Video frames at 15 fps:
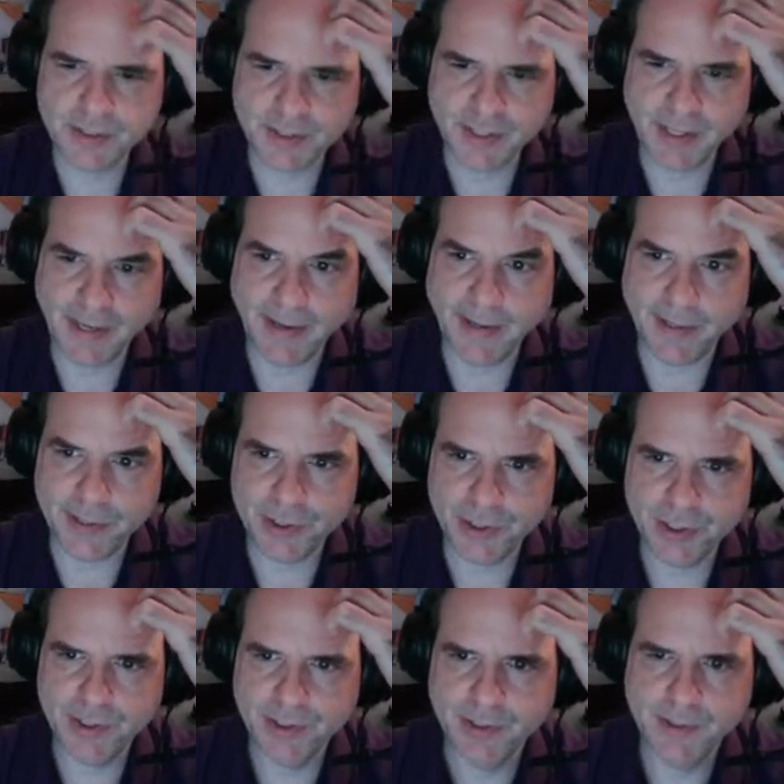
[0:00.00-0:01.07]
an
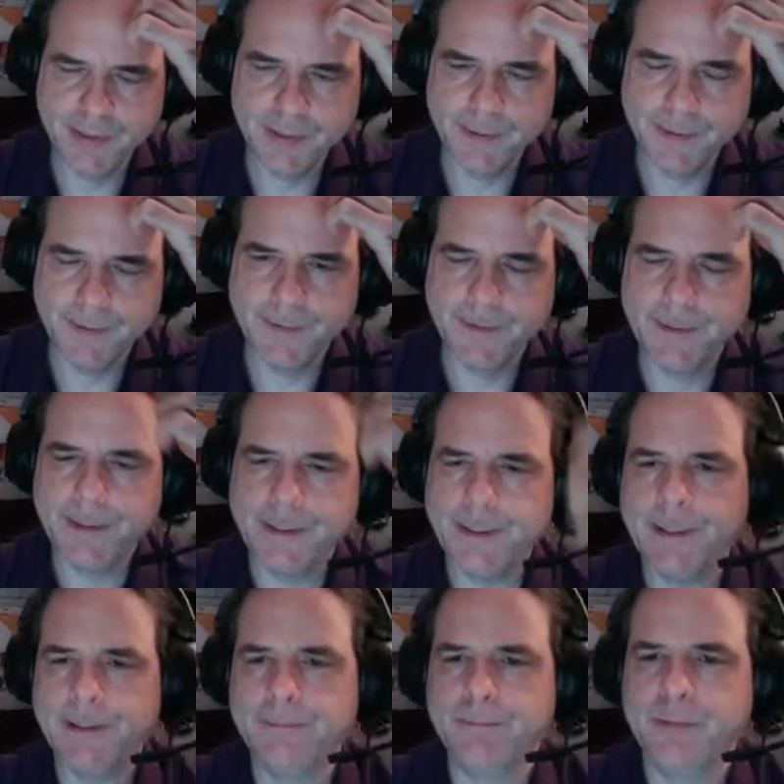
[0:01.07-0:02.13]
edge.
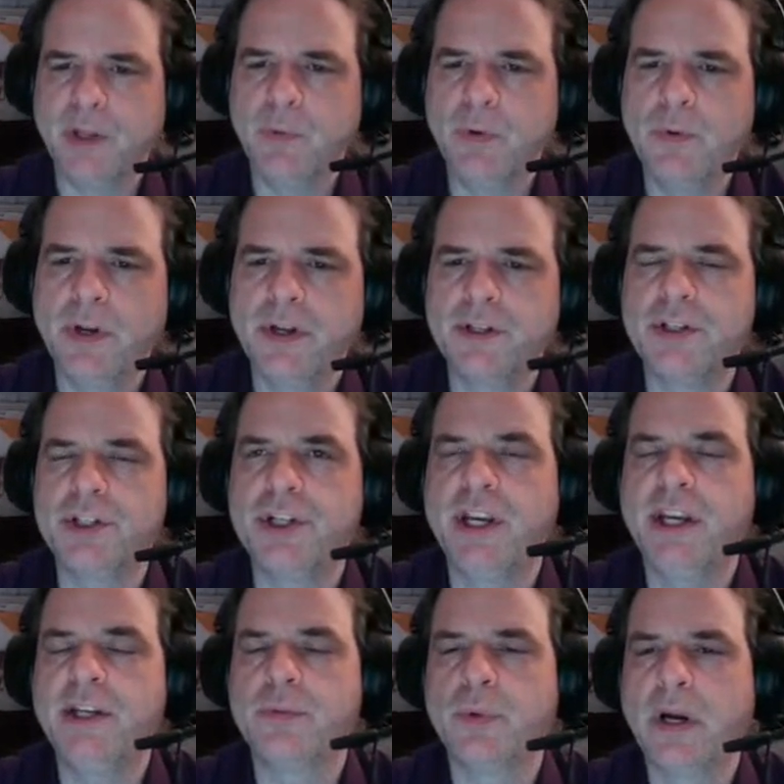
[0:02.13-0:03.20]
And we want to
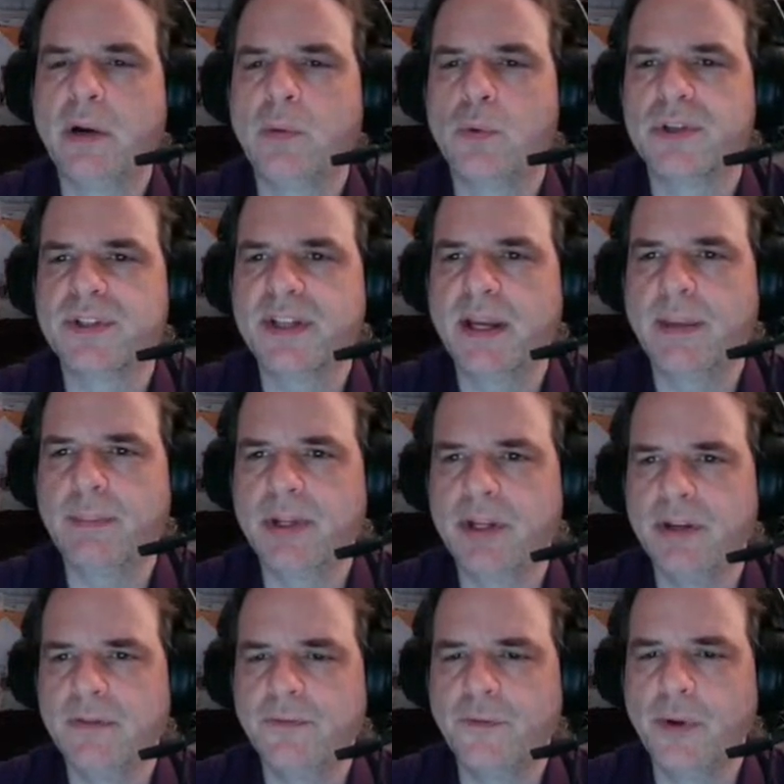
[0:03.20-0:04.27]
change where we're
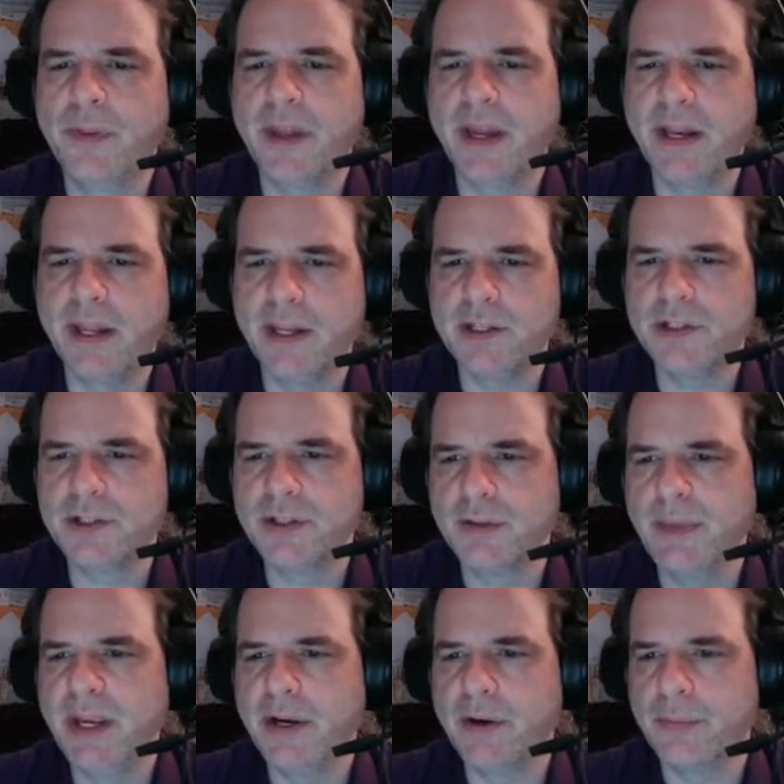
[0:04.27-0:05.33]
sampling for that edge to
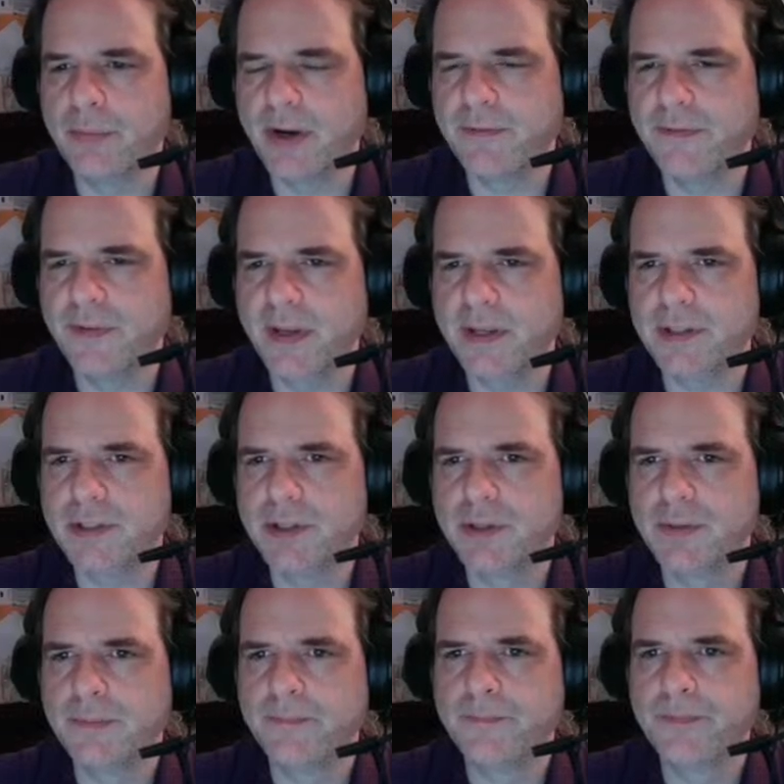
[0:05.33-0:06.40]
make a rough edge.
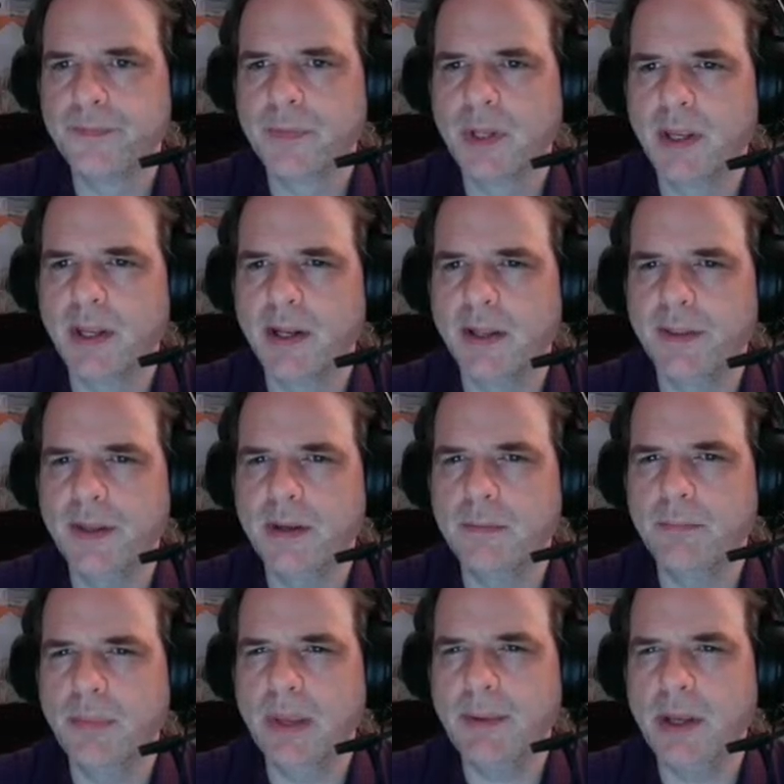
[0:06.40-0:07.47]
And I think
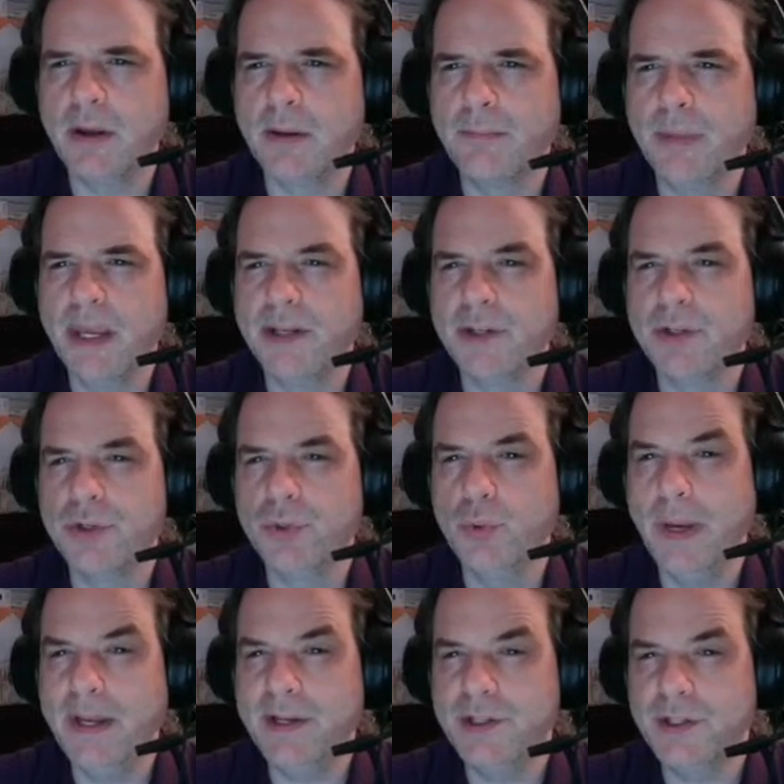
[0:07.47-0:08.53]
maybe I'll make two
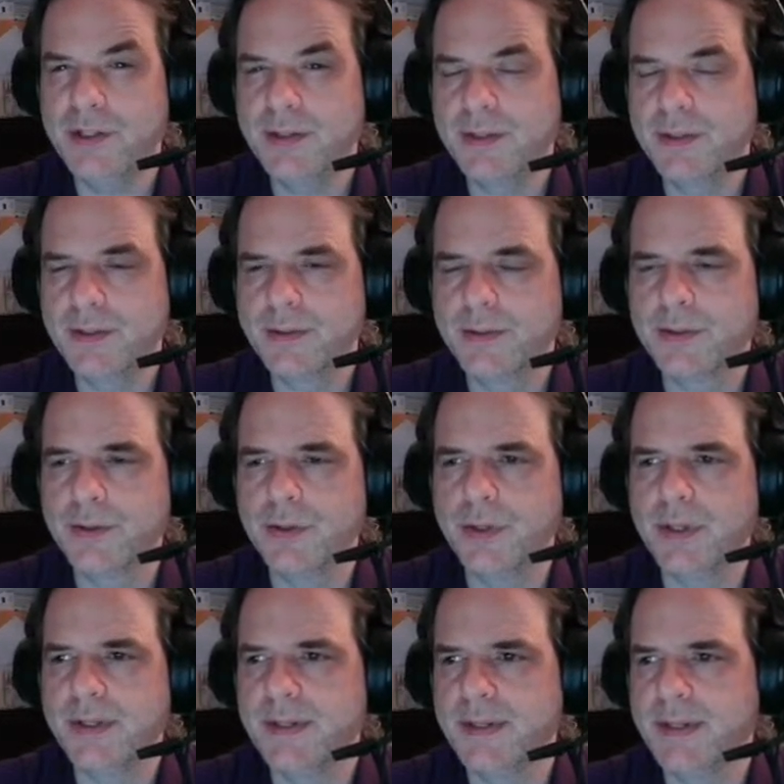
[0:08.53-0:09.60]
edges so you
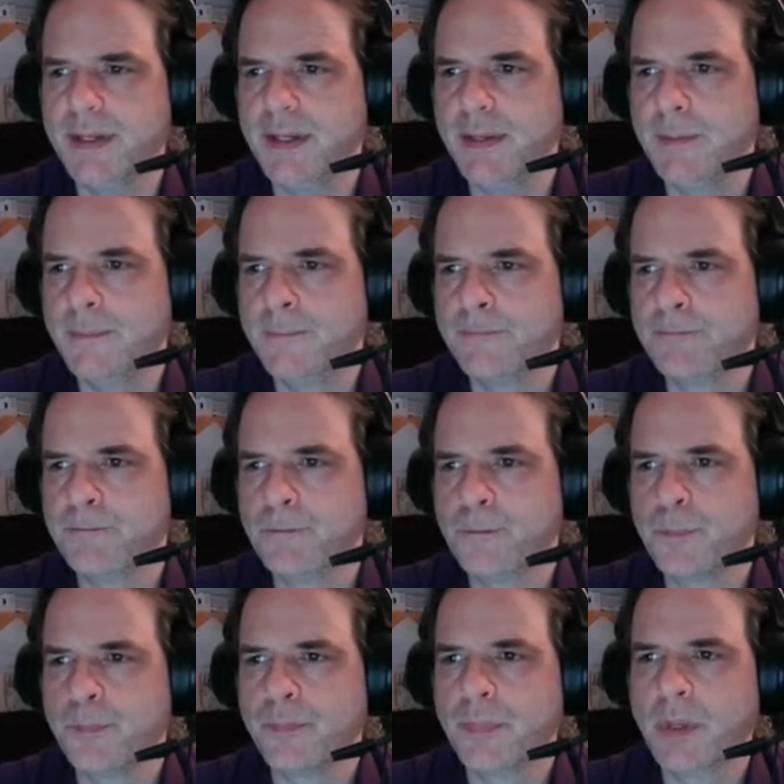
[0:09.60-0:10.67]
can see
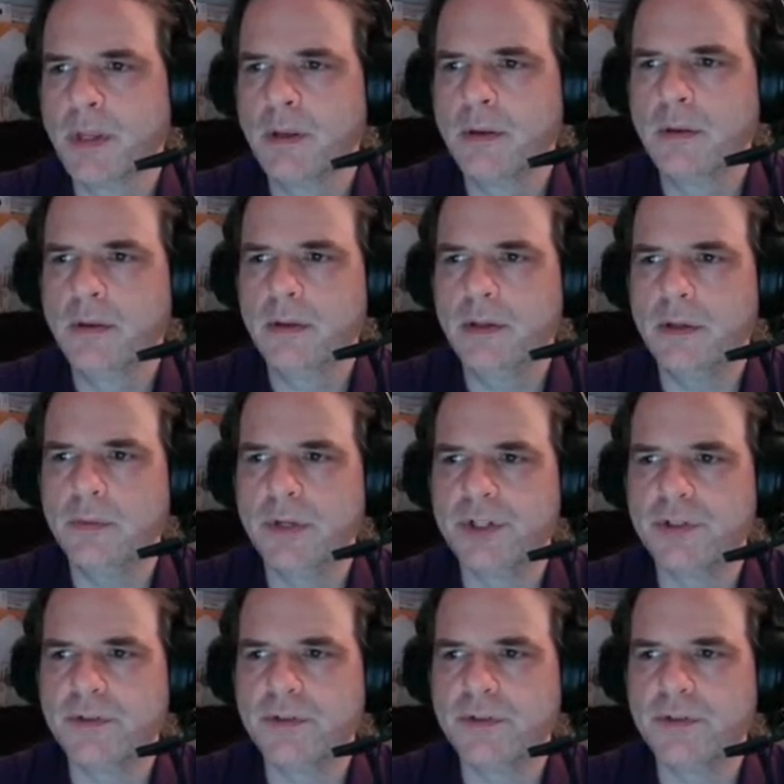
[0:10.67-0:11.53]
the original